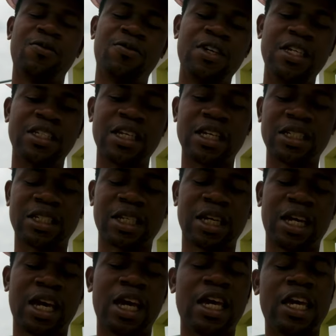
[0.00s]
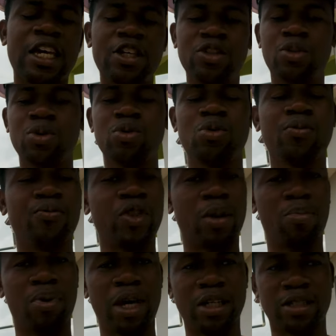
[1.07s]
feces into
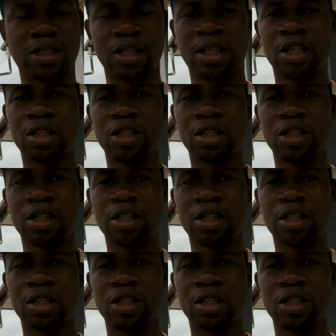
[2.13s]
the pit.